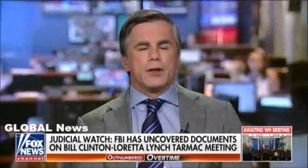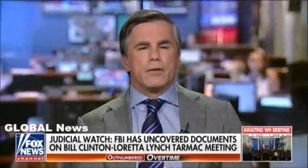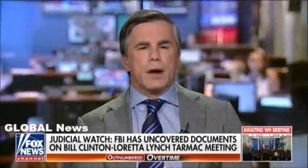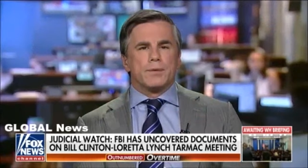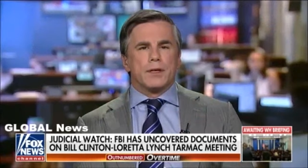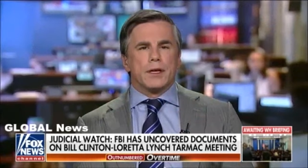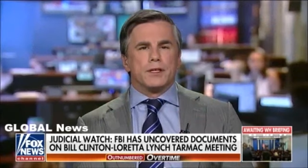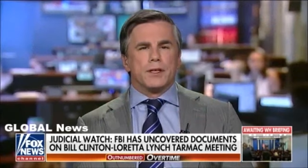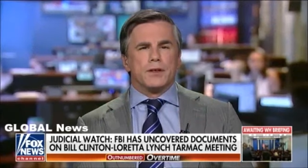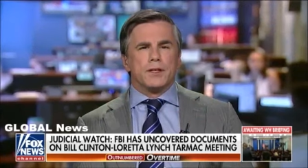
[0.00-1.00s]
these corruption
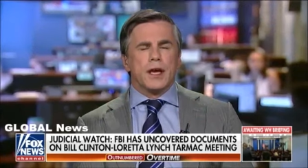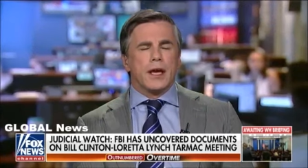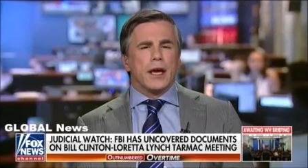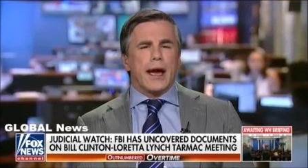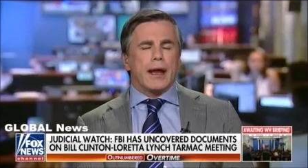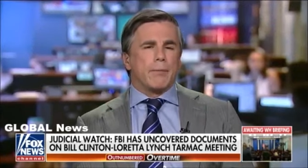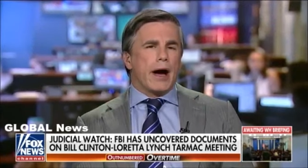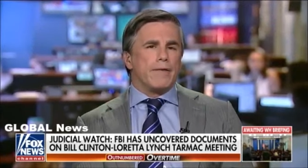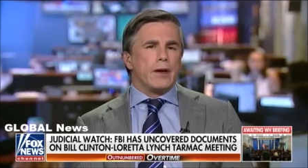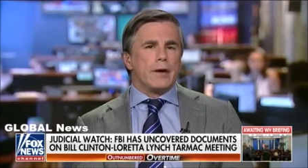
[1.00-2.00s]
issues. And
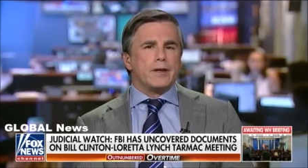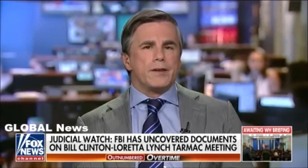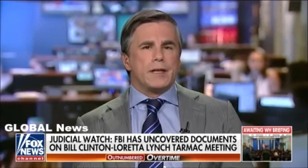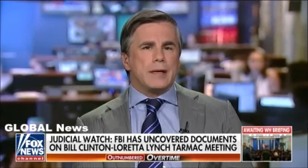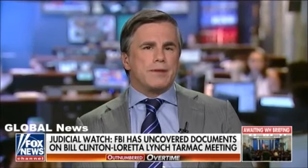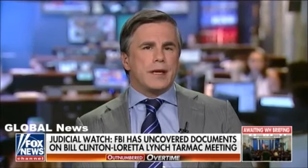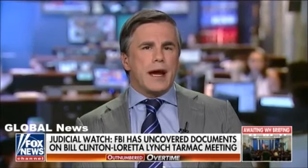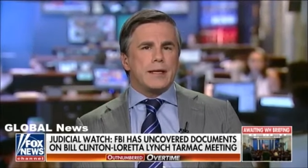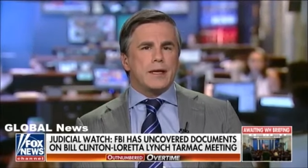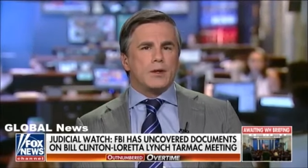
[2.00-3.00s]
my view is the deep
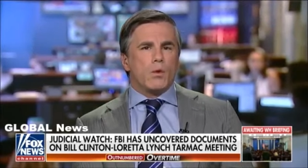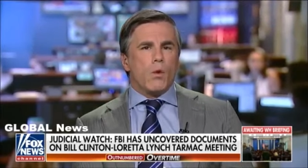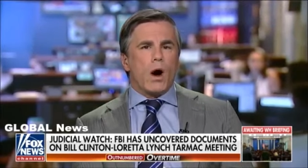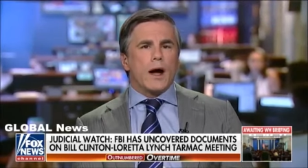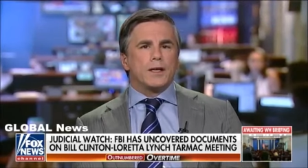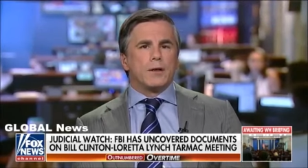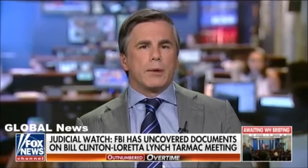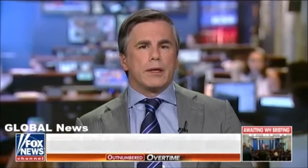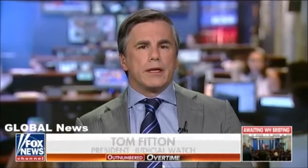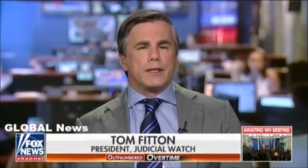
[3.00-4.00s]
state doesn't want to
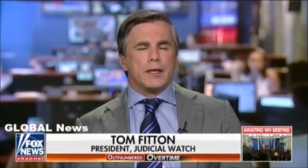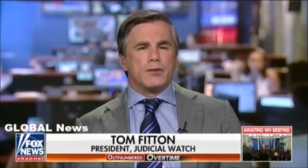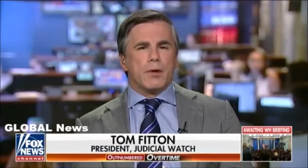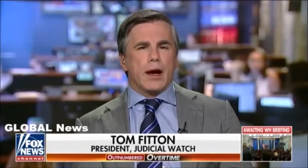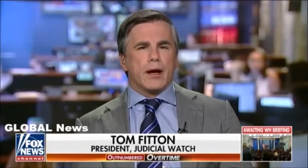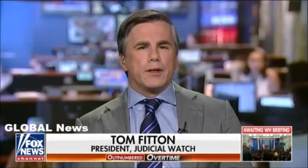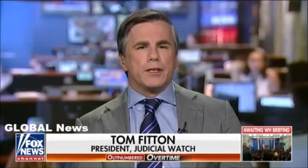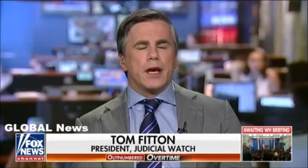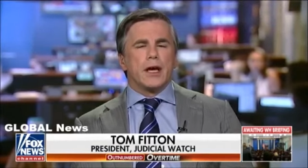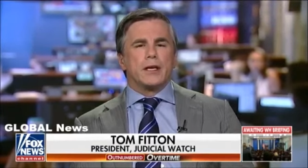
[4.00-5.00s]
release these
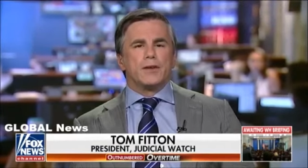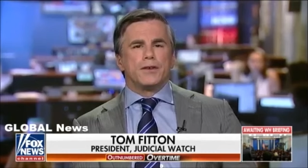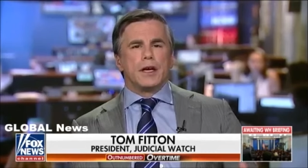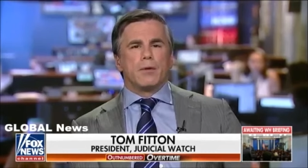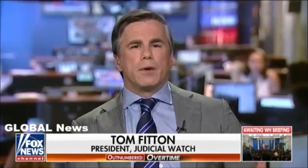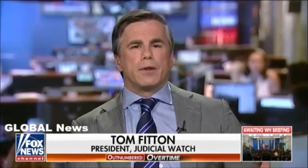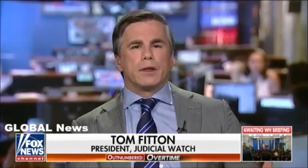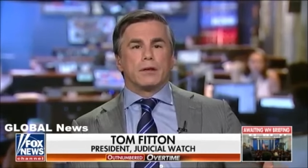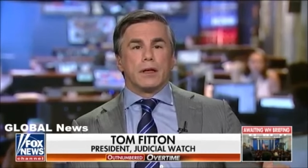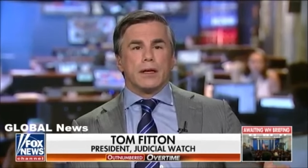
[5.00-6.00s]
records. You see it with
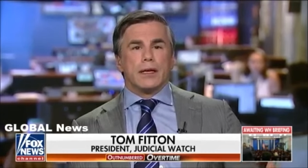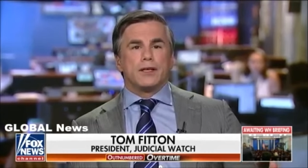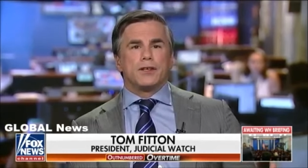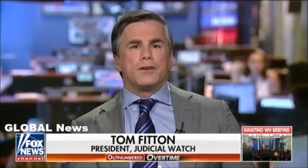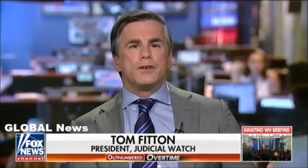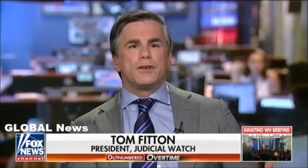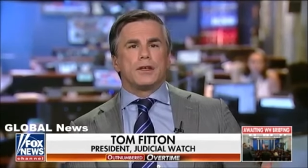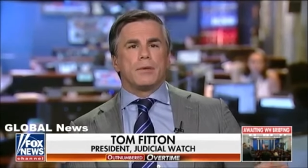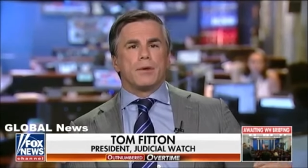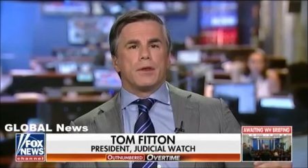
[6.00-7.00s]
the Clinton issues, you
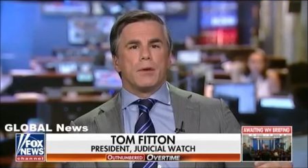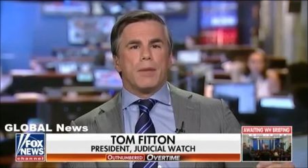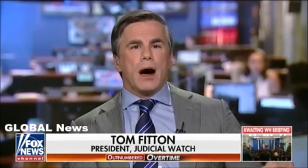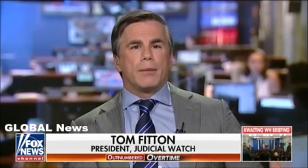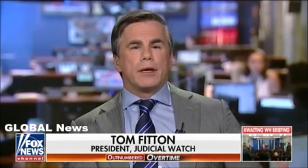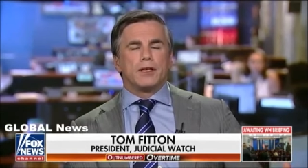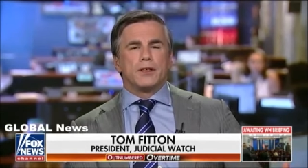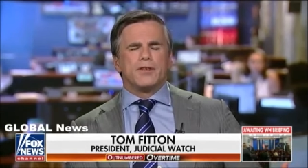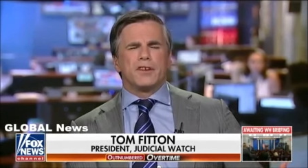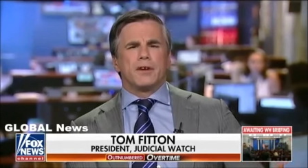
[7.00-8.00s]
see it with the Obama
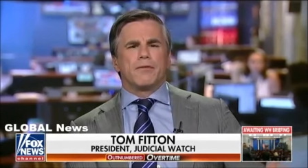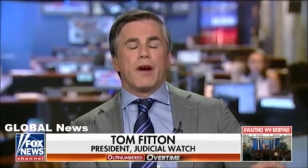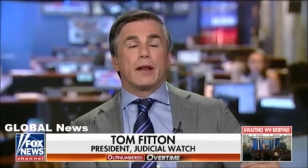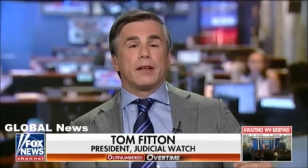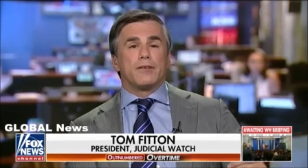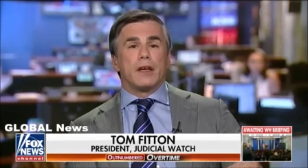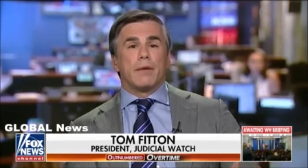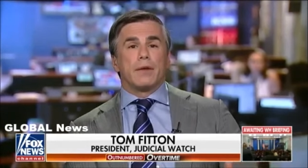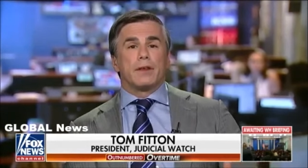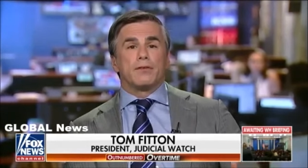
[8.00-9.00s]
issues, and you frankly
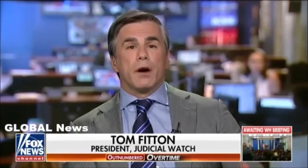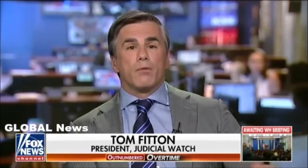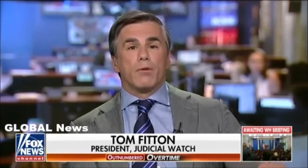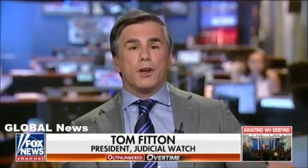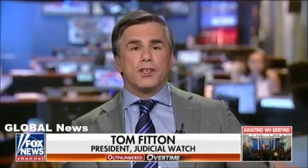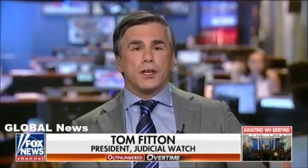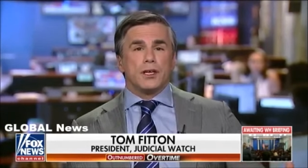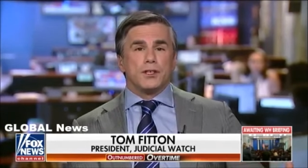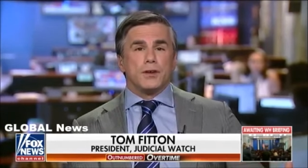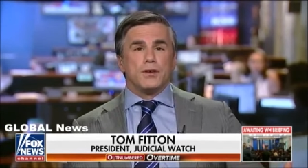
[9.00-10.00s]
see it with the Trump
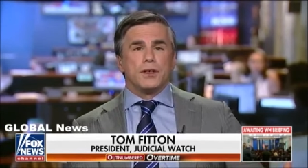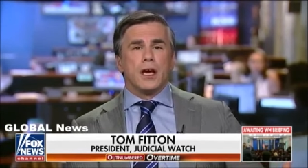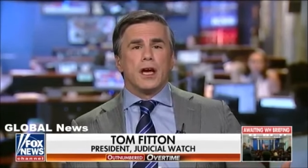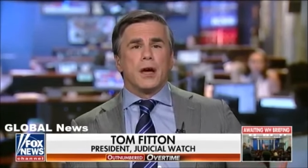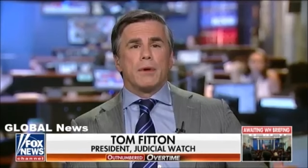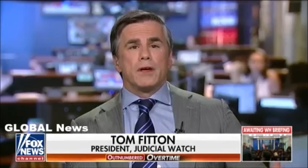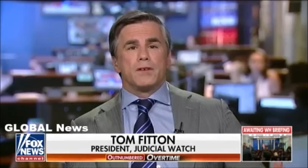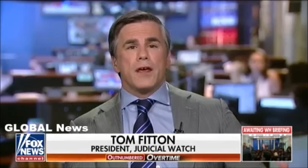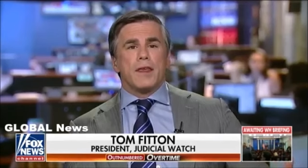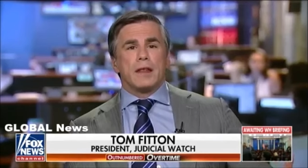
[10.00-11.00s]
Russia issues,
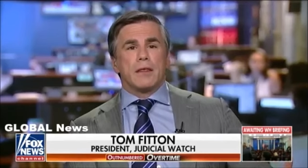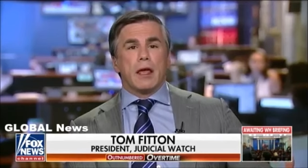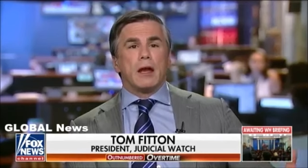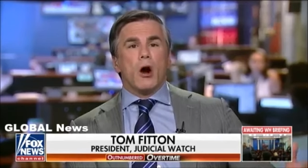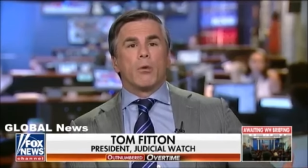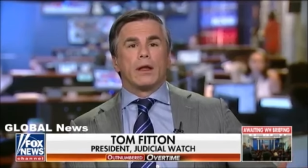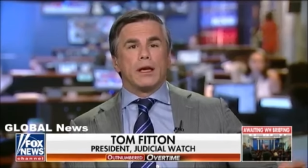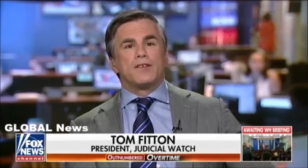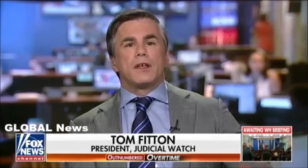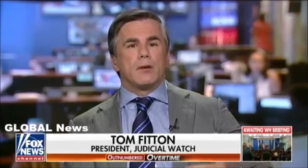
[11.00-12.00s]
because I think they know
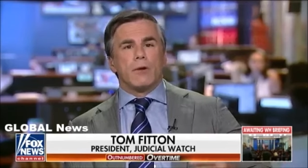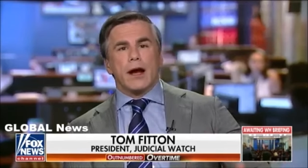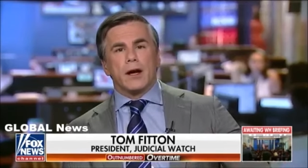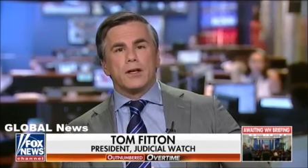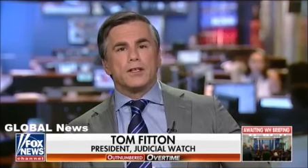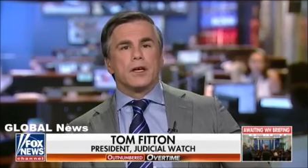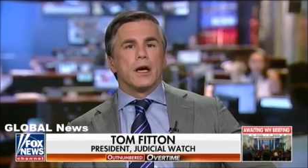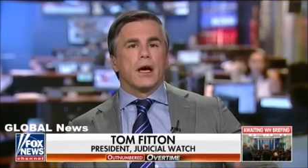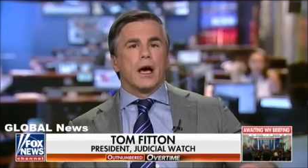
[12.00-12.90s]
releasing the records